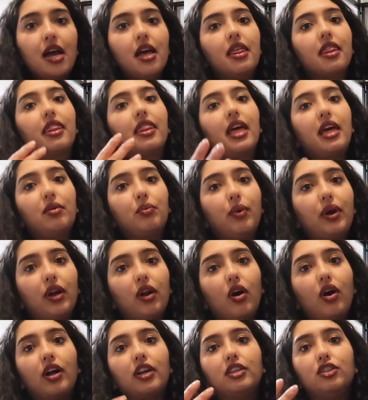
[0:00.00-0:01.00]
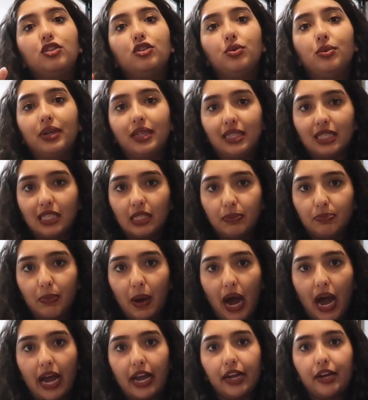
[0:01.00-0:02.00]
then went on to
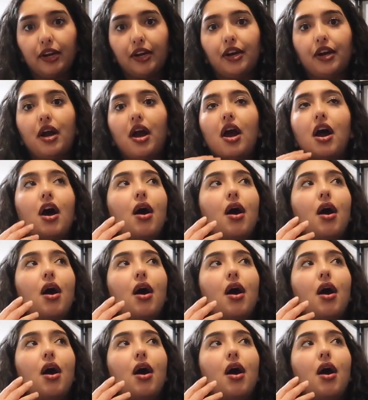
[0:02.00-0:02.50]
inspire